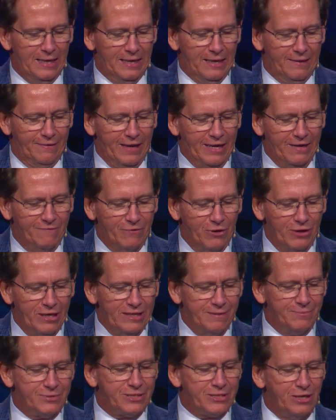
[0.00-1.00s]
They devoted
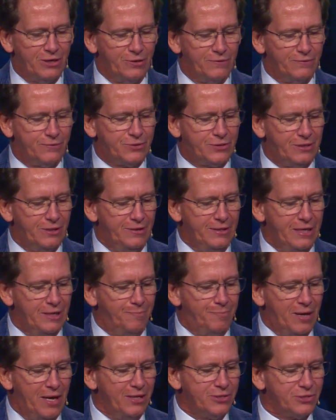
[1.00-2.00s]
themselves to the
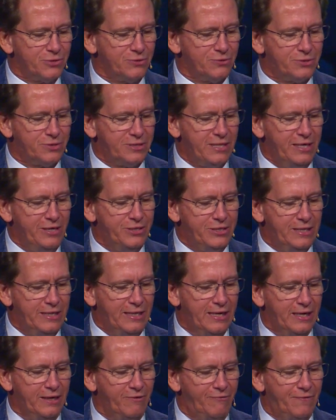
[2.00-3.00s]
apostles'
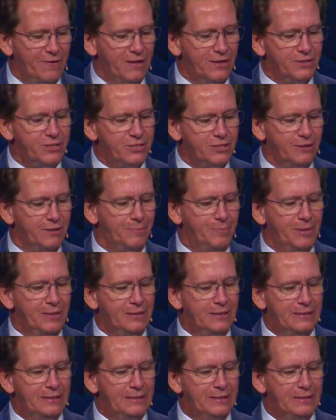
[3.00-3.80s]
teaching and to fellowship,